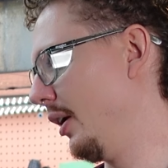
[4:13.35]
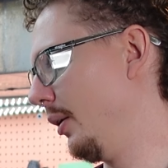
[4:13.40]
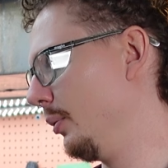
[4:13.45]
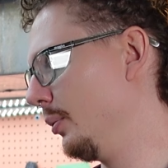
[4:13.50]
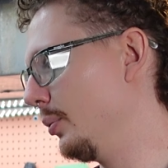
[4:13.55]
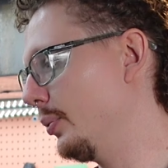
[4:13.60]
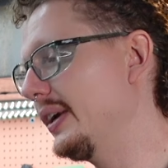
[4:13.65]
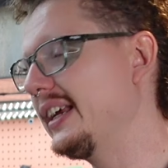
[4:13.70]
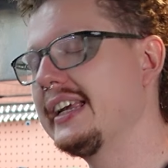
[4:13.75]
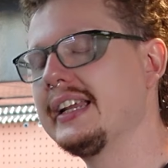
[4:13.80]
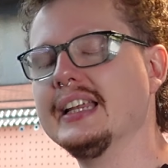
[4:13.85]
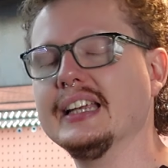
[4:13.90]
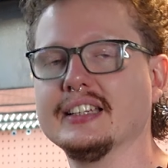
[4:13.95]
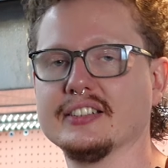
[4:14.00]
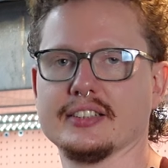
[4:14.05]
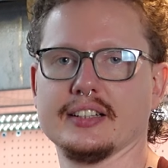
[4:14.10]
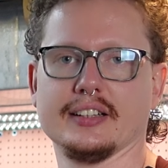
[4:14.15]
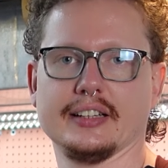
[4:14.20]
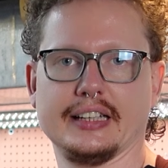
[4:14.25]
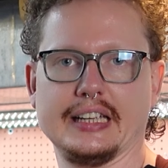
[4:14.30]
read
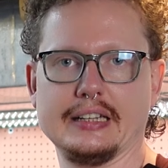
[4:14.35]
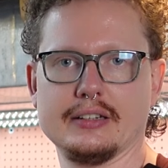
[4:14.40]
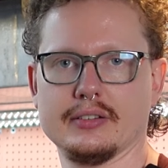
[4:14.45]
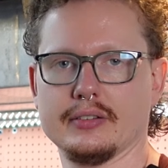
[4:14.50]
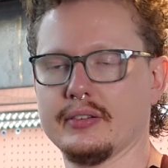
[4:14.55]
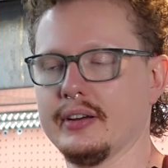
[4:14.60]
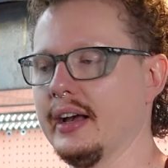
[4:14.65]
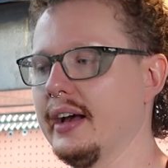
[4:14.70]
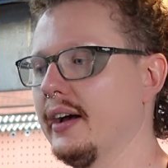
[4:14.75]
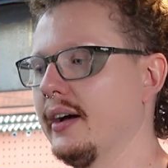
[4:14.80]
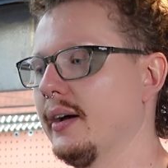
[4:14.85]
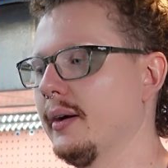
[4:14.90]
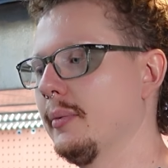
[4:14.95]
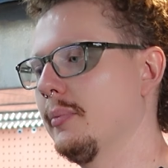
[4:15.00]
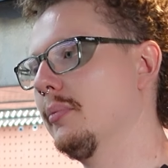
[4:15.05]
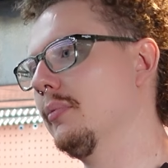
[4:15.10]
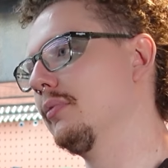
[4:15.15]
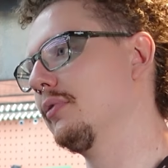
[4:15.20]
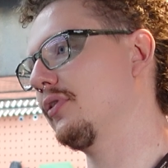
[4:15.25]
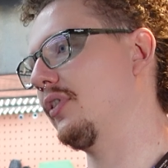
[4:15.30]
easily
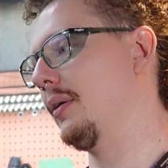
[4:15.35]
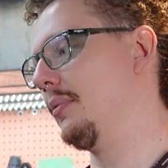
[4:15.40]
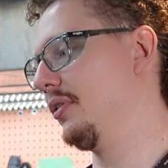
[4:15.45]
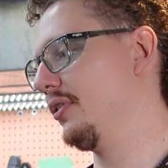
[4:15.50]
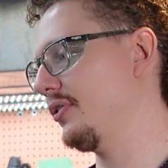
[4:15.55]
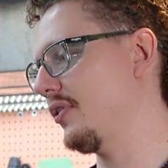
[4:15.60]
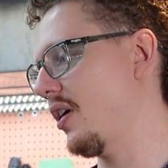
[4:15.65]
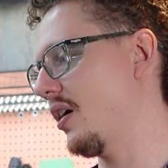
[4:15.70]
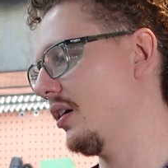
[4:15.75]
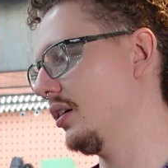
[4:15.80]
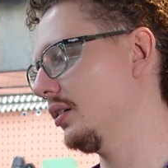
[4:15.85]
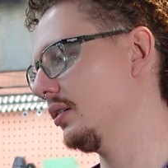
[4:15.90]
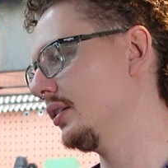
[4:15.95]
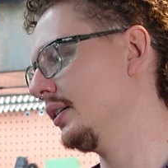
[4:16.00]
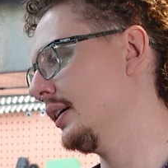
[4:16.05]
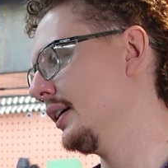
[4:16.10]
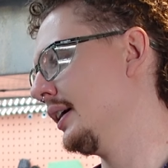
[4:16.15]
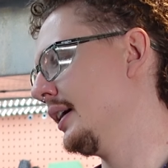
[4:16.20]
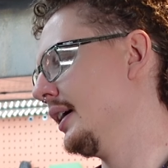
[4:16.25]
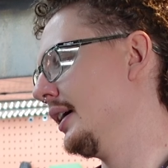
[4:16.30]
from afar
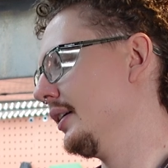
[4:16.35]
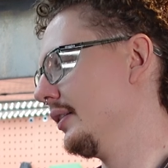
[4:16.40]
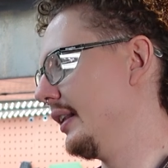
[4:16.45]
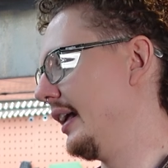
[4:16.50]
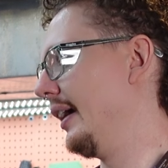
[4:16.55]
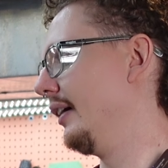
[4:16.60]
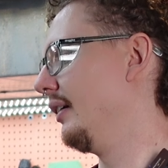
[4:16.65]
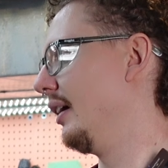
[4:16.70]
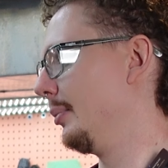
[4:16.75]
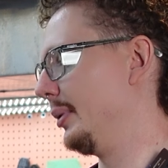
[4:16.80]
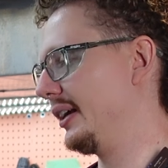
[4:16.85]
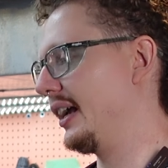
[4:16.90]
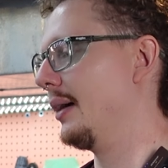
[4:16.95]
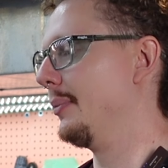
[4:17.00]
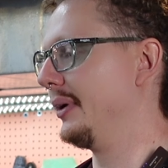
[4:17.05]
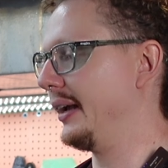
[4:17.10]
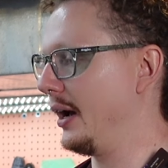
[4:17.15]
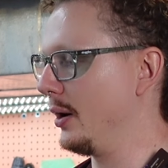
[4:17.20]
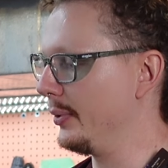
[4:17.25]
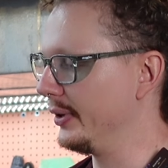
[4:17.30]
that I'll be
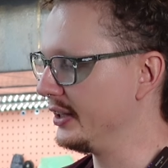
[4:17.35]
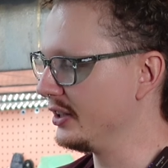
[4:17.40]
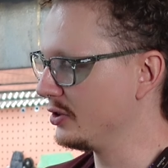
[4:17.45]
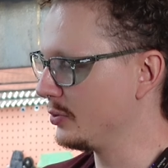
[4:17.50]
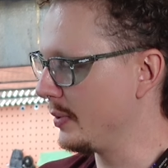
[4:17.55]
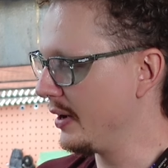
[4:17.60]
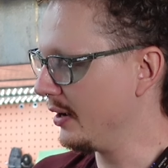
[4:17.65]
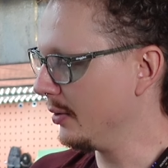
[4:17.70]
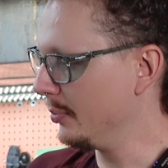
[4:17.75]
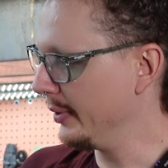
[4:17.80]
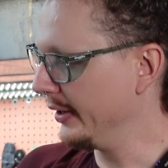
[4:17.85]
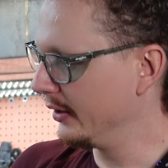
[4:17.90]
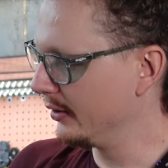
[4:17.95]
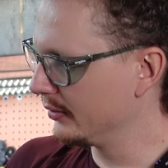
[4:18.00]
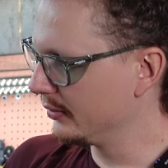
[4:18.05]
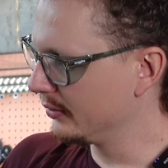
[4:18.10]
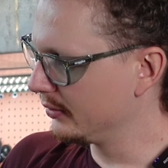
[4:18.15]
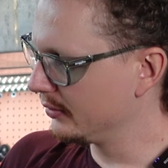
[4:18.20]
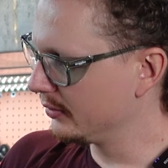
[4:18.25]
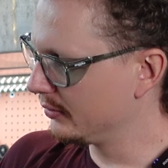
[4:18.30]
coming out with as well. But
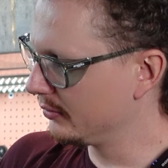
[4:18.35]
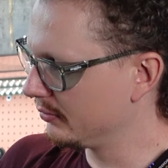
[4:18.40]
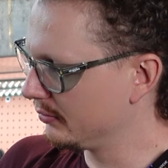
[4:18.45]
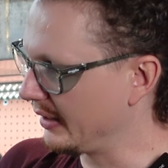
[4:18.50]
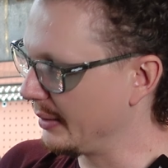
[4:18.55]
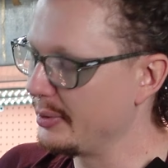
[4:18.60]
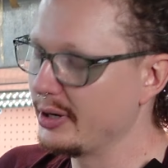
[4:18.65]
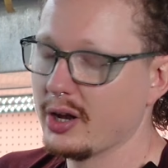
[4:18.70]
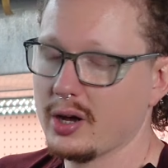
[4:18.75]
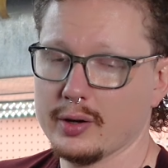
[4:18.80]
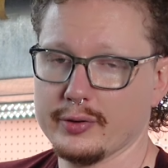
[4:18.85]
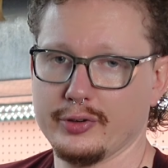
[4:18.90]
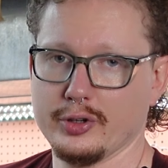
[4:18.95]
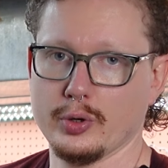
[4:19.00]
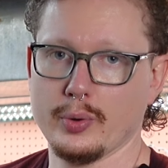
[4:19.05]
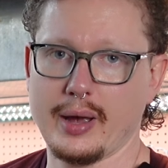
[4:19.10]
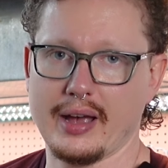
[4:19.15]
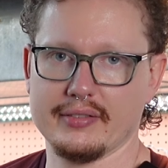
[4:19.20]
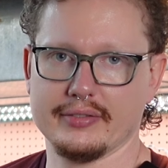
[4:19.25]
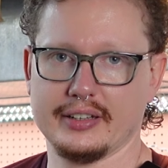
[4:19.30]
let me know if
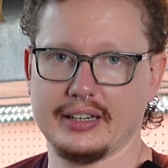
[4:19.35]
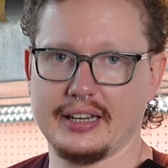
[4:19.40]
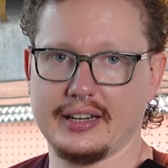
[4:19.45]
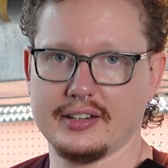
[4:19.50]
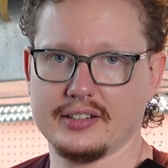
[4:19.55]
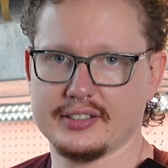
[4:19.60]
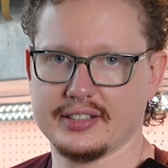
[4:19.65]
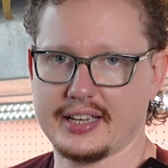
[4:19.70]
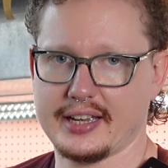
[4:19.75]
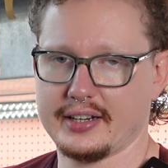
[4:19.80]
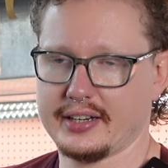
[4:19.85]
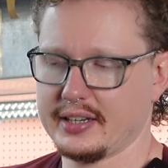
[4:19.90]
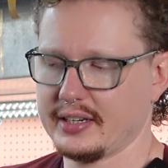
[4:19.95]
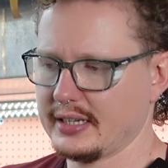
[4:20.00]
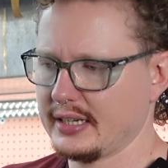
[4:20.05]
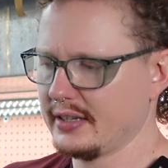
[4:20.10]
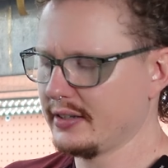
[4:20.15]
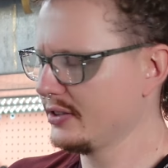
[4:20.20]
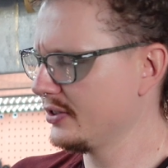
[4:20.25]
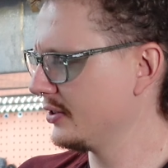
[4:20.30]
you have any design
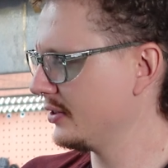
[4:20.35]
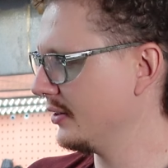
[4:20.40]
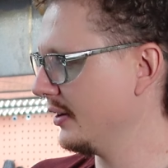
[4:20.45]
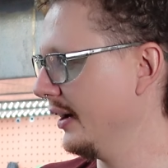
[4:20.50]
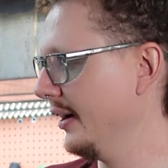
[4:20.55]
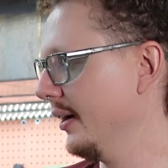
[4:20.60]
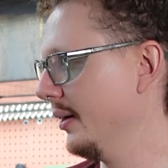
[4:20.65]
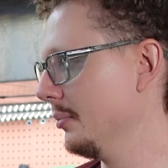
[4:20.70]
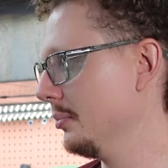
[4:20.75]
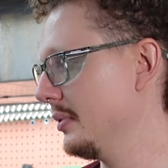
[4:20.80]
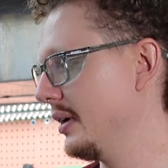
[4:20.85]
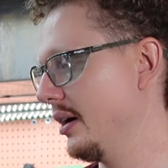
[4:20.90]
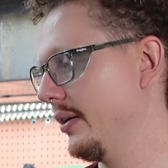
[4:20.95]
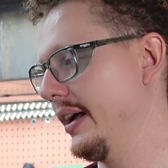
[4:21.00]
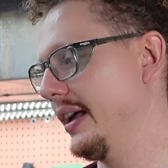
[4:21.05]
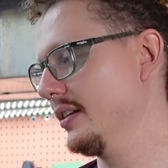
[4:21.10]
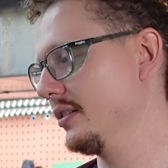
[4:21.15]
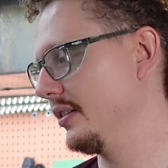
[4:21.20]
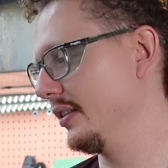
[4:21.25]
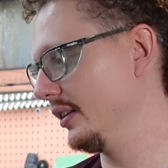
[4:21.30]
ideas. I'll
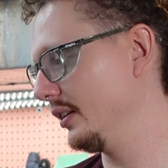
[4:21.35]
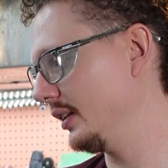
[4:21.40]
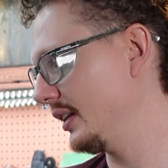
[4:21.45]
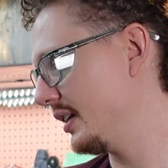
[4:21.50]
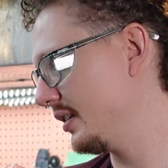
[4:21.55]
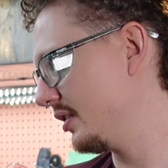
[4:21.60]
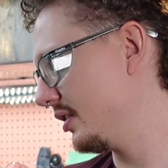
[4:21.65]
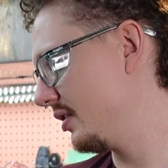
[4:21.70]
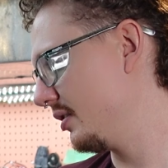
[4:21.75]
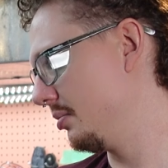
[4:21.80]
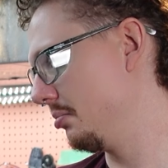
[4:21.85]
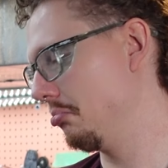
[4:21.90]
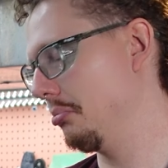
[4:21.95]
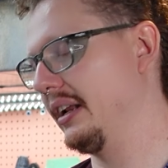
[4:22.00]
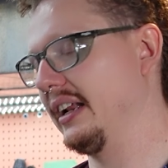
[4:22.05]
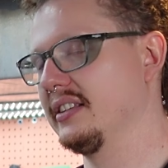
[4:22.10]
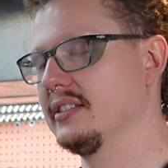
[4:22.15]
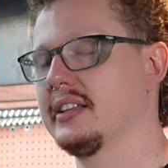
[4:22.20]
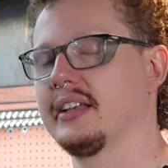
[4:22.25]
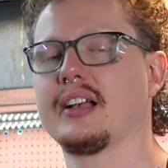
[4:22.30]
add to the list,
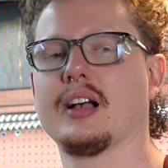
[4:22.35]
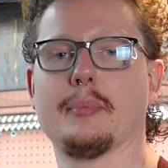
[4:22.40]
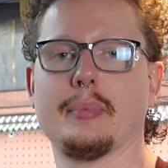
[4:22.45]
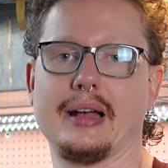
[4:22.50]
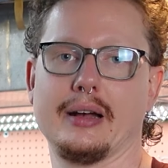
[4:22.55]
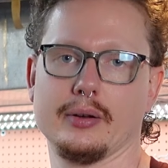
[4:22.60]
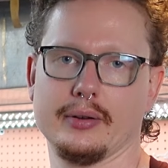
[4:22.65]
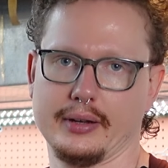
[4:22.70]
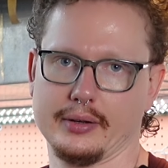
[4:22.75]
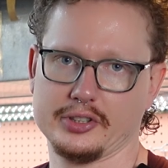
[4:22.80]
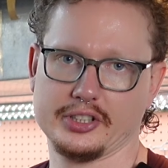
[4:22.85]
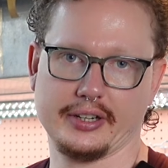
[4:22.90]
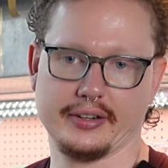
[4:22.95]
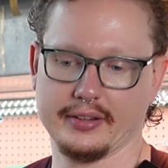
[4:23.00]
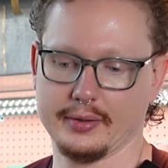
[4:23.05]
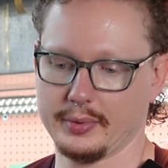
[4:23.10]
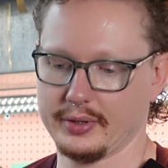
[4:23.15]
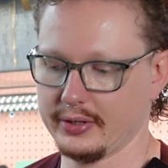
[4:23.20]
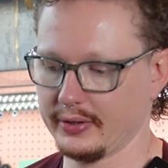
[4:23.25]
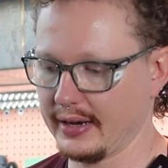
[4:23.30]
and as they come out, I'll share
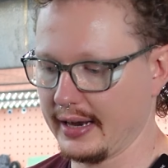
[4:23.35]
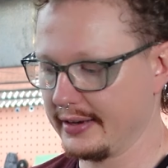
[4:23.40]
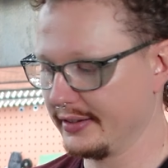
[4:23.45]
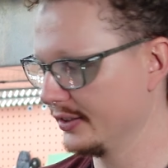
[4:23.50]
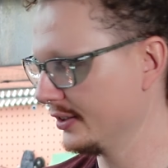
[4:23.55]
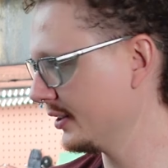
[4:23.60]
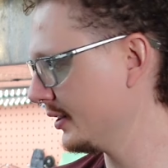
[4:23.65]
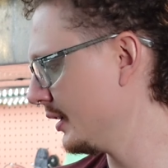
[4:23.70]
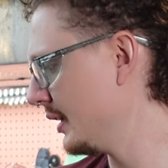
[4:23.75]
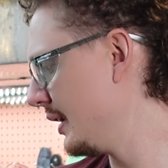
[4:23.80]
them with you guys.